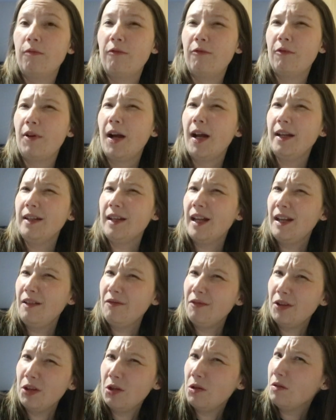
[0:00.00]
Friday
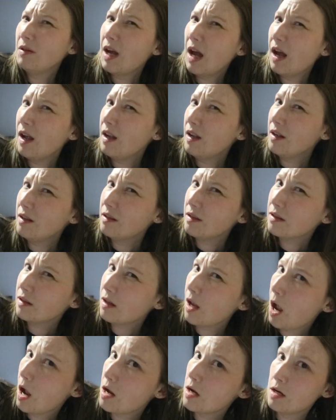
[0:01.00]
for you guys
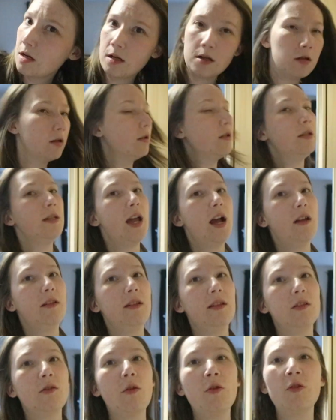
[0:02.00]
yeah
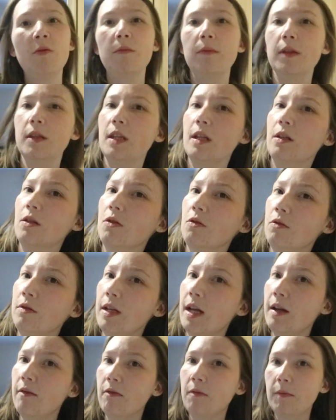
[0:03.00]
this going up this
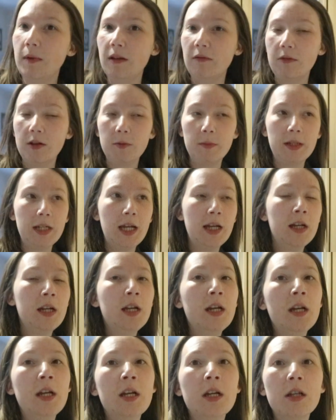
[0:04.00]
sunday for me filming it
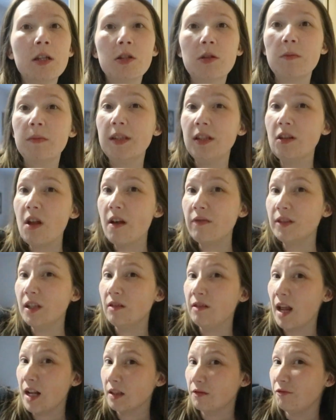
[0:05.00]
so i'm still off till
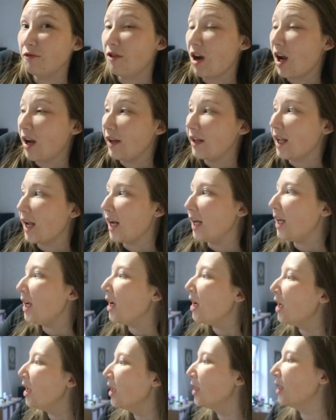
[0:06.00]
next friday
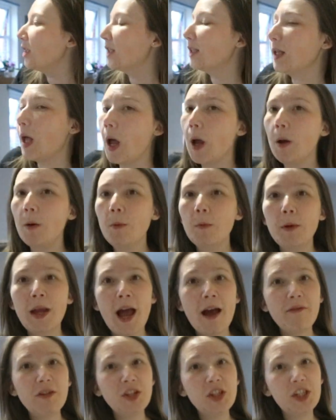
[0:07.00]
so we
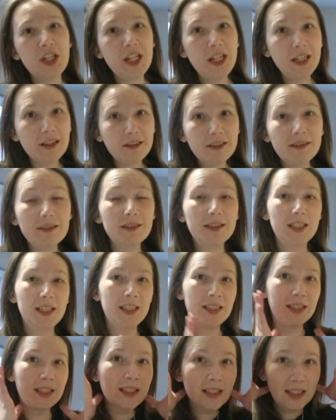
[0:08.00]
have a chilled
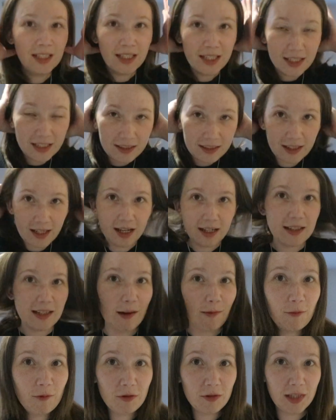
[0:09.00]

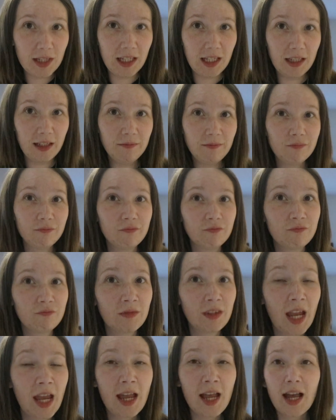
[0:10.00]
nighttime routine
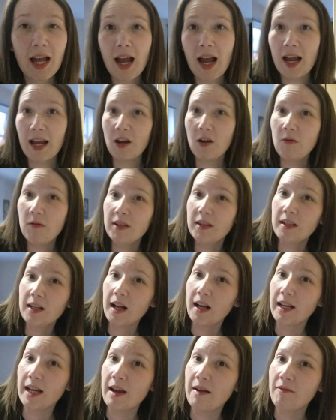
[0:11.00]
I always
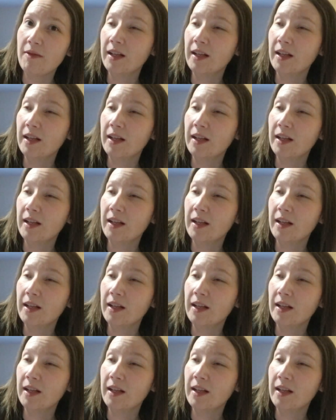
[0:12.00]
start getting